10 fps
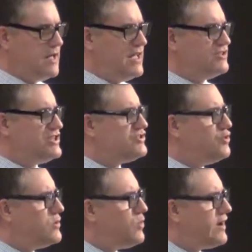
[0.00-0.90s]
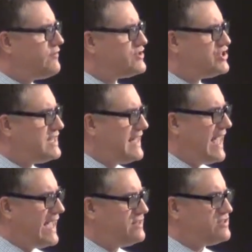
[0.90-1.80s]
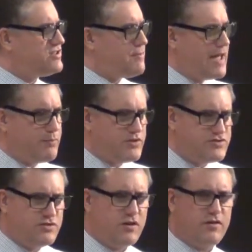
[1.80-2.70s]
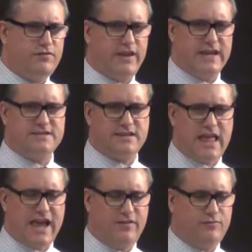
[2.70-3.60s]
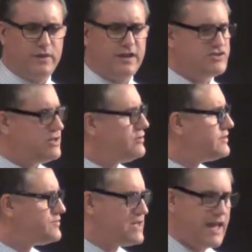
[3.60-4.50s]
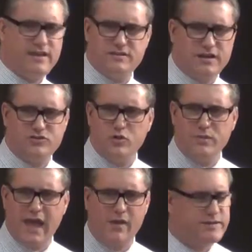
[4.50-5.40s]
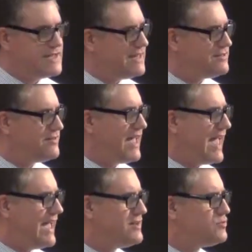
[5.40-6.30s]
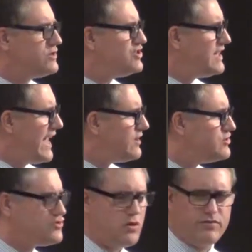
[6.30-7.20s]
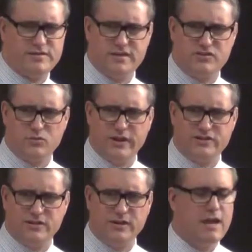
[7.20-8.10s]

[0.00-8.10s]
She's doing whatever she can to somehow preserve his life, because she knows if she hangs on to him now, he's getting to the age where she can't control the situation.